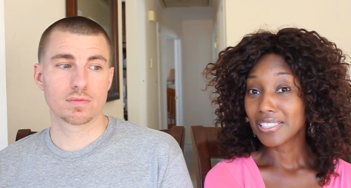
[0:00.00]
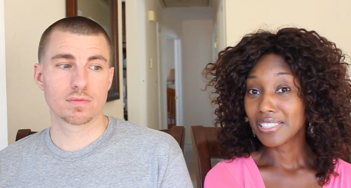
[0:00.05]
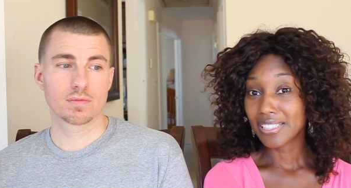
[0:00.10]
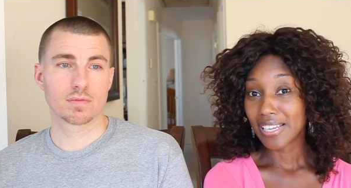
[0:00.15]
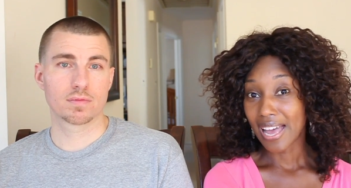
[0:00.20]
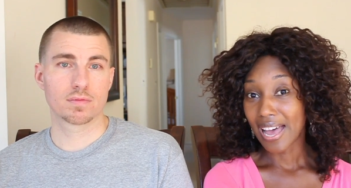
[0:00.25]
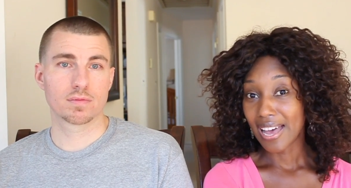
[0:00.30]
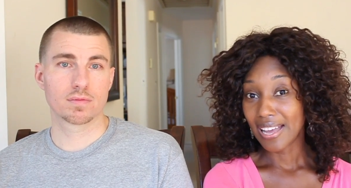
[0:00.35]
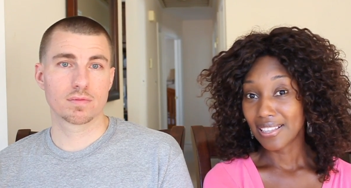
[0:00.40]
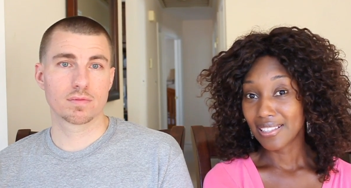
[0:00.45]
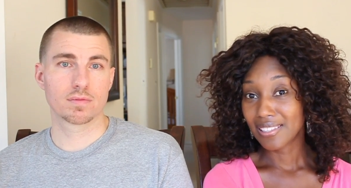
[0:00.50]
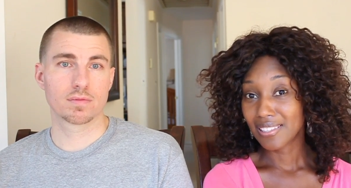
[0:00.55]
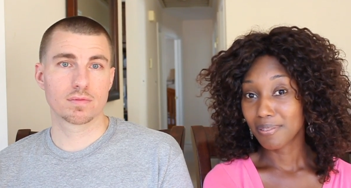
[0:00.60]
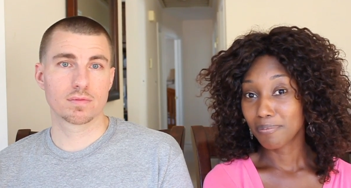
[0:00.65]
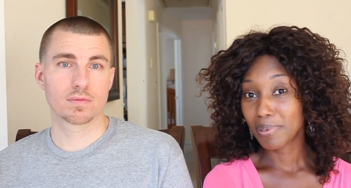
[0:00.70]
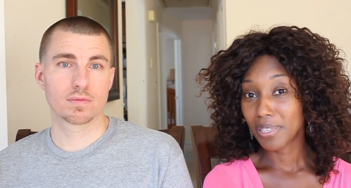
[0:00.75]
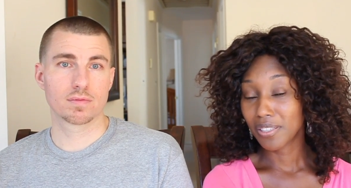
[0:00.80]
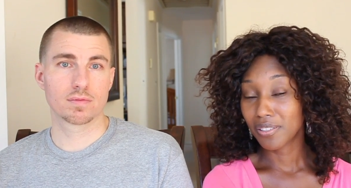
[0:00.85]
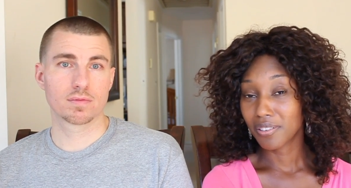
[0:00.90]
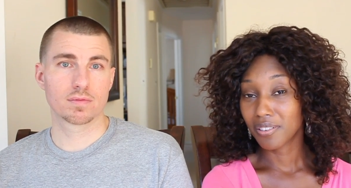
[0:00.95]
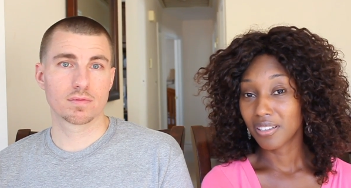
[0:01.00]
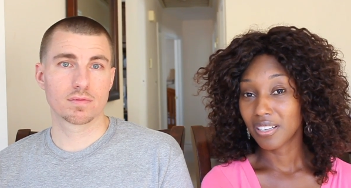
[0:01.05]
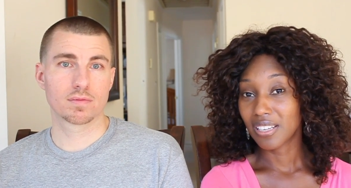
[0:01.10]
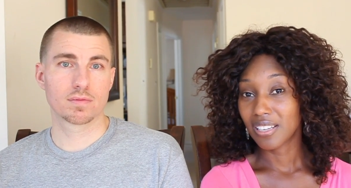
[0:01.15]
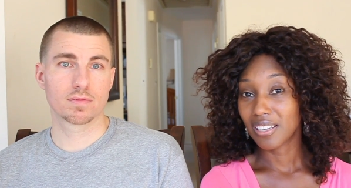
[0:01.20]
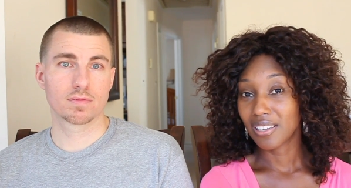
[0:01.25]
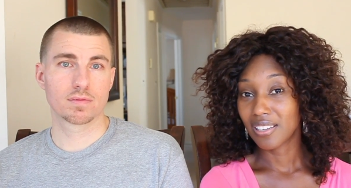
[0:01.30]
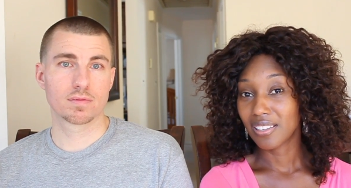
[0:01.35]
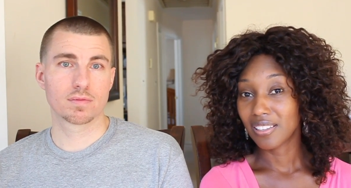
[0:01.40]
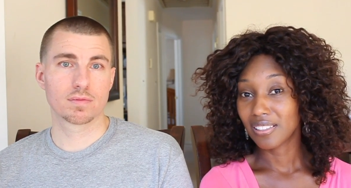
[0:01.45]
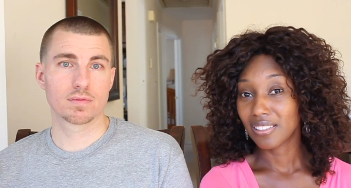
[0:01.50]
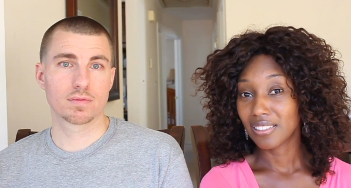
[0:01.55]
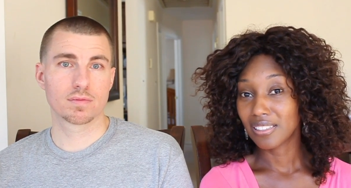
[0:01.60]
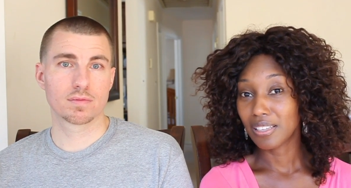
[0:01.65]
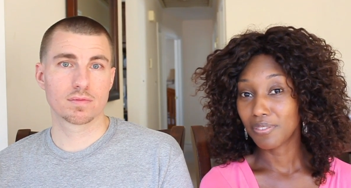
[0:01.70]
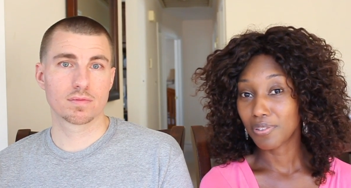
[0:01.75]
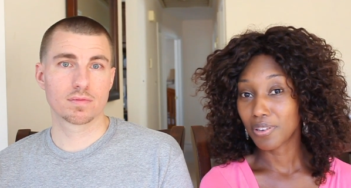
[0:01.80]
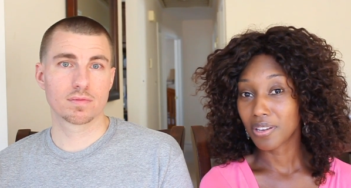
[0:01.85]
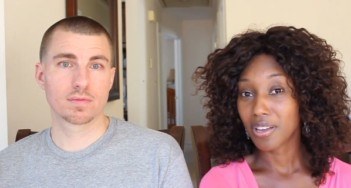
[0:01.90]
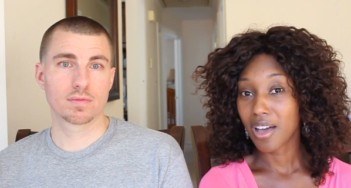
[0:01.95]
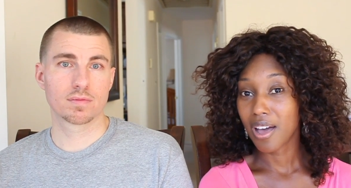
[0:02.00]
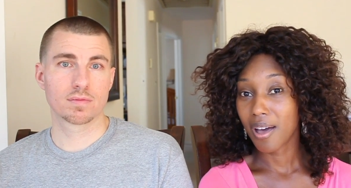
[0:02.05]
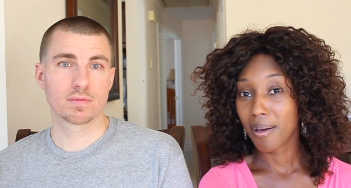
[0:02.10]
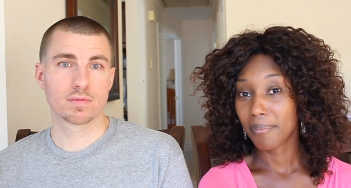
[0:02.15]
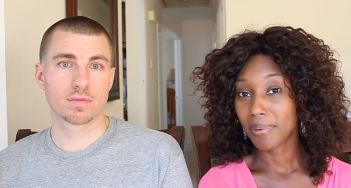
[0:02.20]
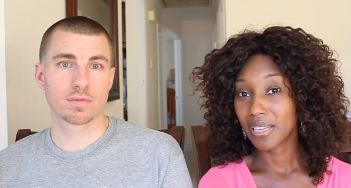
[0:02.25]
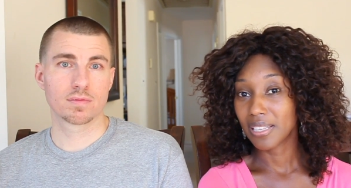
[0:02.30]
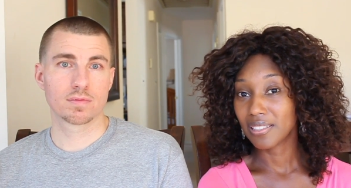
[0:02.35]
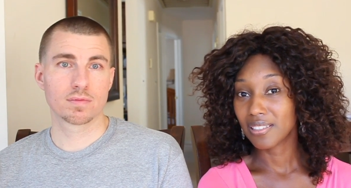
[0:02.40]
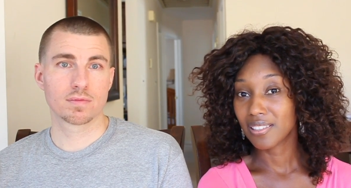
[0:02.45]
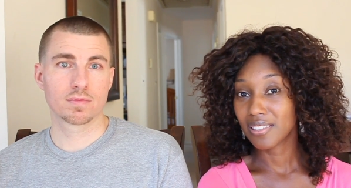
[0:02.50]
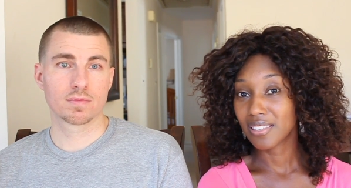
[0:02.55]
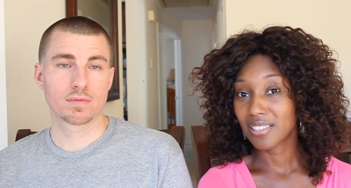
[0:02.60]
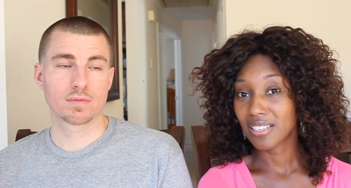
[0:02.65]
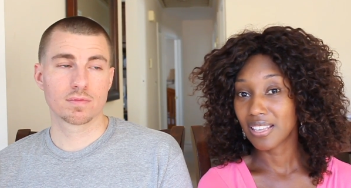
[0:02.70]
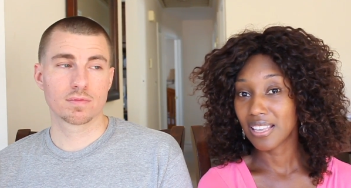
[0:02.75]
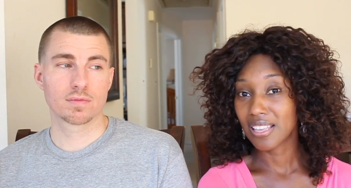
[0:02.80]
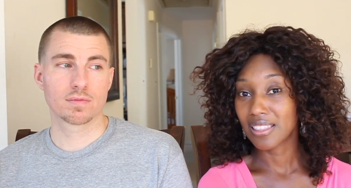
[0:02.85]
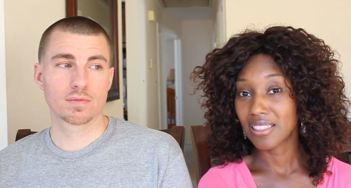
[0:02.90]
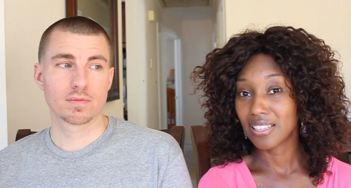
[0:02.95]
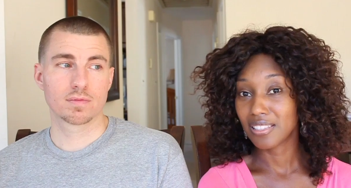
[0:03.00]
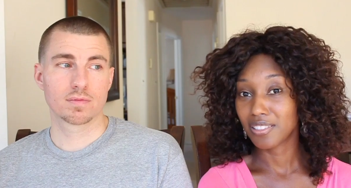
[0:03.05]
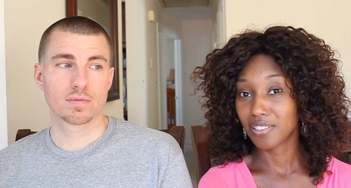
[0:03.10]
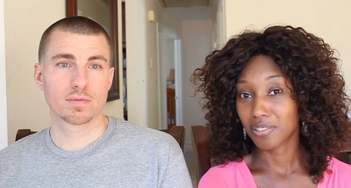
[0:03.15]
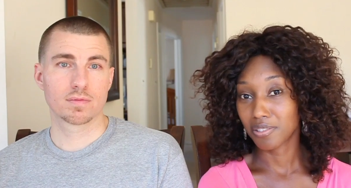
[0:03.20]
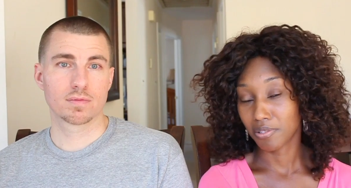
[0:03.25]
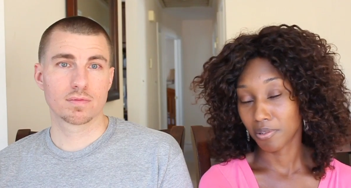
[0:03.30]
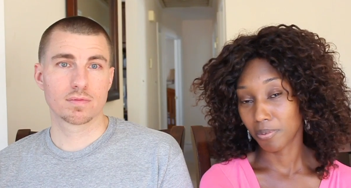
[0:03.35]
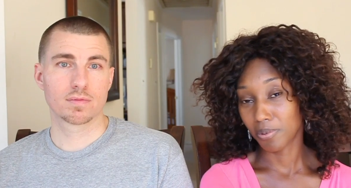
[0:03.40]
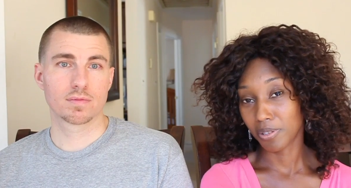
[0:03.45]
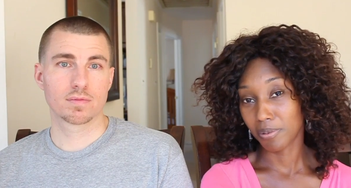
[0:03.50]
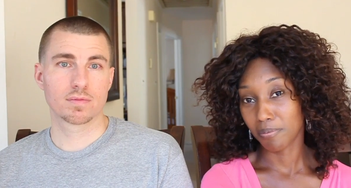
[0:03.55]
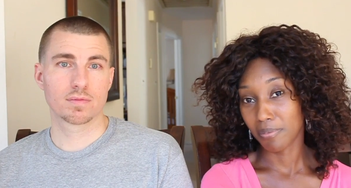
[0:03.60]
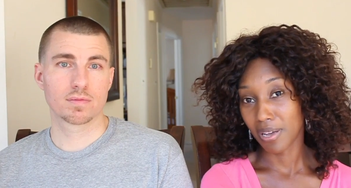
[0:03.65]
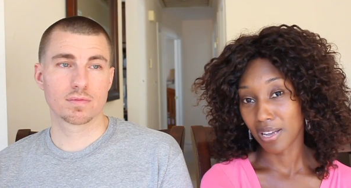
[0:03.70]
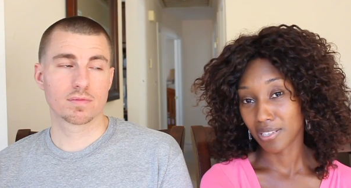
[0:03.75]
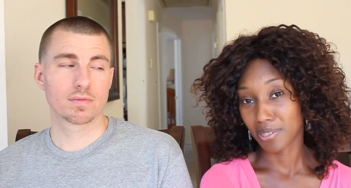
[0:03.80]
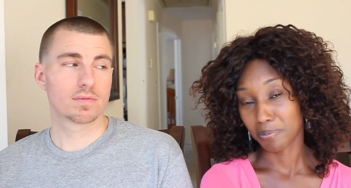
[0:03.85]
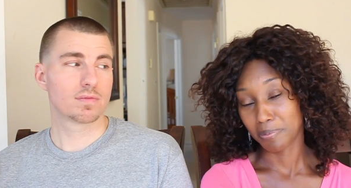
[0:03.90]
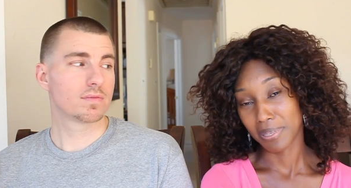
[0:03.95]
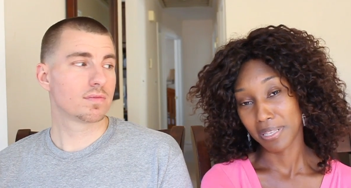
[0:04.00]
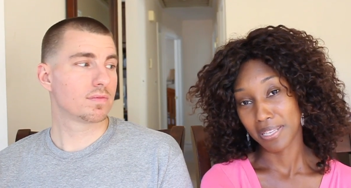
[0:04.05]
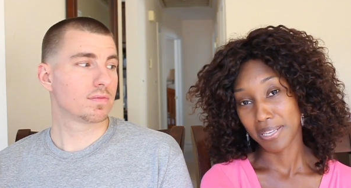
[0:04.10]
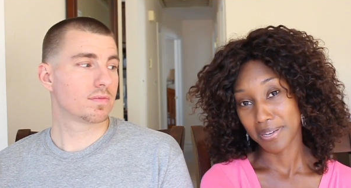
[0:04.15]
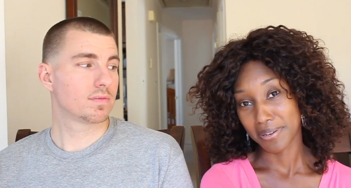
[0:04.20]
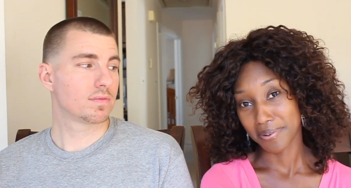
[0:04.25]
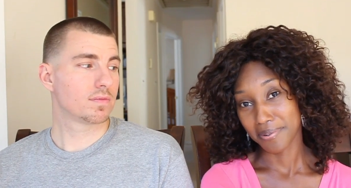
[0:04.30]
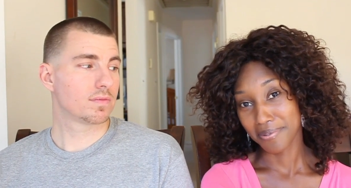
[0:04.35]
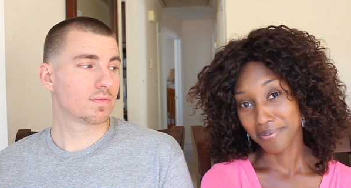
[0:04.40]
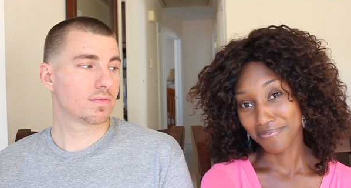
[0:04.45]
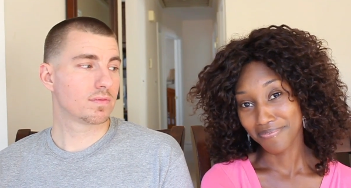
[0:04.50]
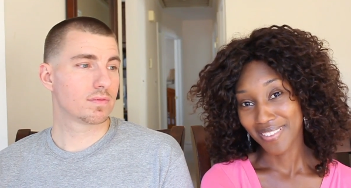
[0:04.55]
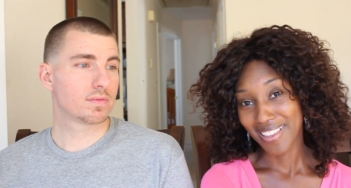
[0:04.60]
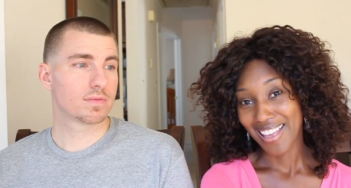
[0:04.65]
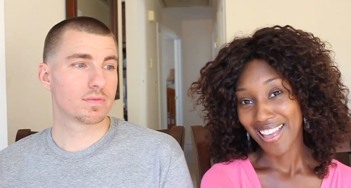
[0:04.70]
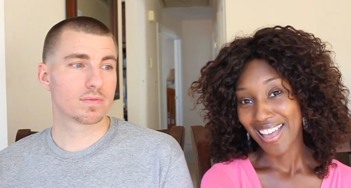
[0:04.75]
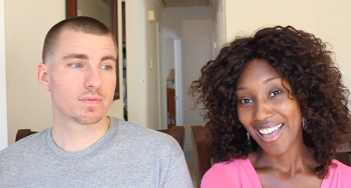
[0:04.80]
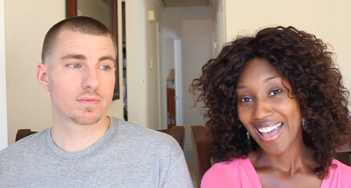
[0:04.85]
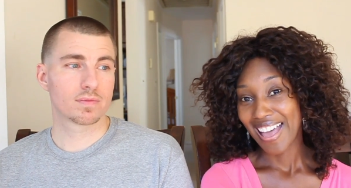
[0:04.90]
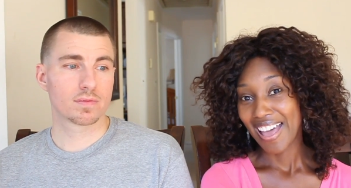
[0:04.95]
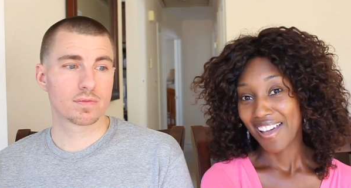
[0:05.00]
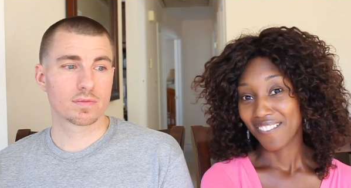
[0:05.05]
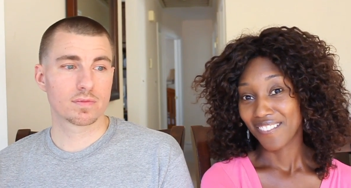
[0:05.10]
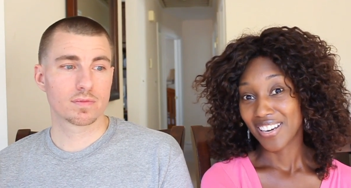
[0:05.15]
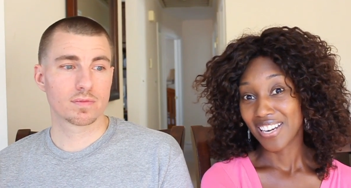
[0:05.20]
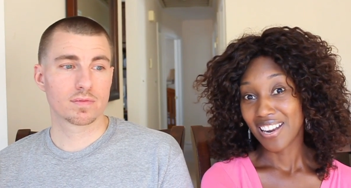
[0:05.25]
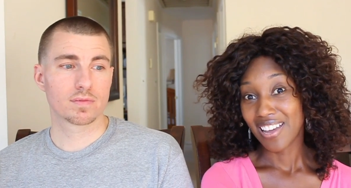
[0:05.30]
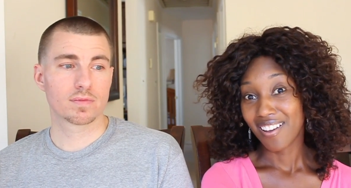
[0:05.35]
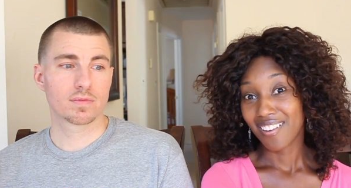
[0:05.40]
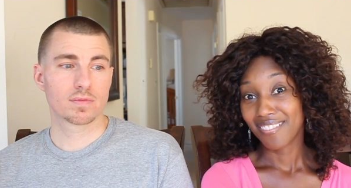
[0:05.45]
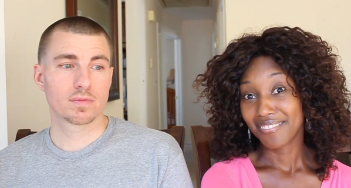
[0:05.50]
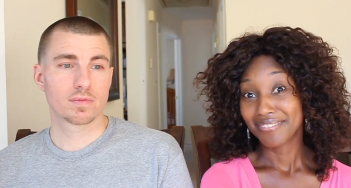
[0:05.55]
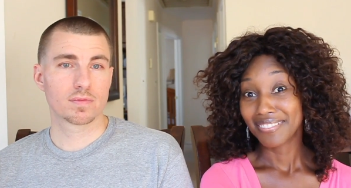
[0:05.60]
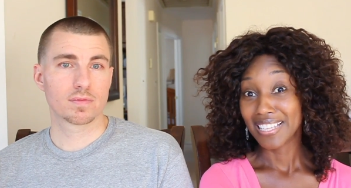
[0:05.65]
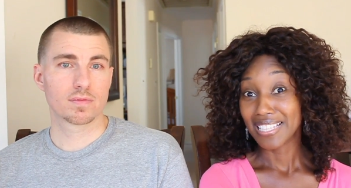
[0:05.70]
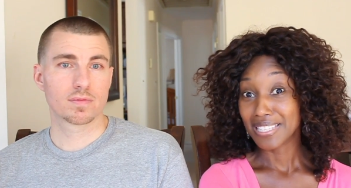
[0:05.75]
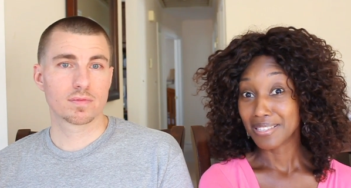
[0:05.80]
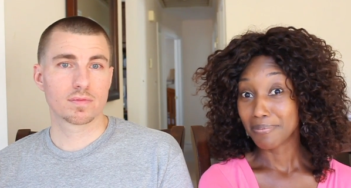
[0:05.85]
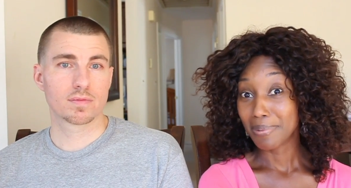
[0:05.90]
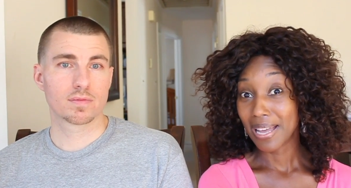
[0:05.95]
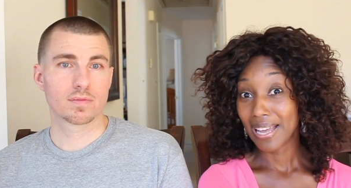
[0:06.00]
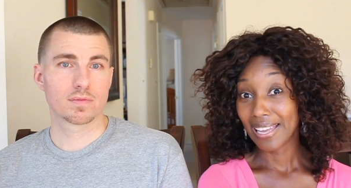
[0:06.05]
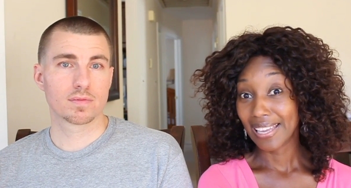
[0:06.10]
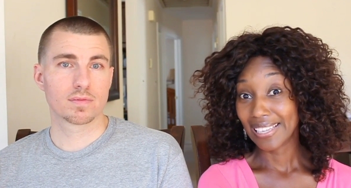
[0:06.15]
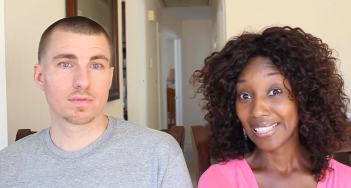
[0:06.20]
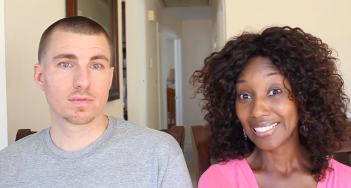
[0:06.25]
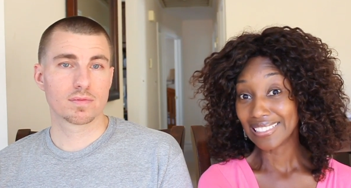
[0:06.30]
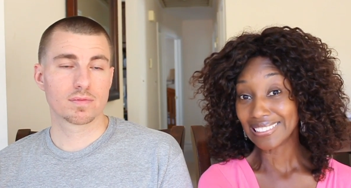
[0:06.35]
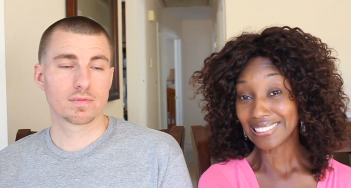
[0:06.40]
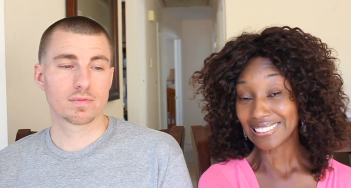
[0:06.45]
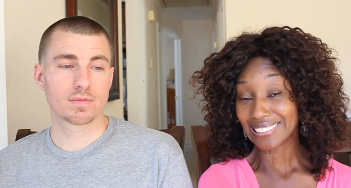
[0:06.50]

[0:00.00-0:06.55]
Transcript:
Speaker 1: chat. Be sure to leave your comments in the description box below. For now, that's a bye.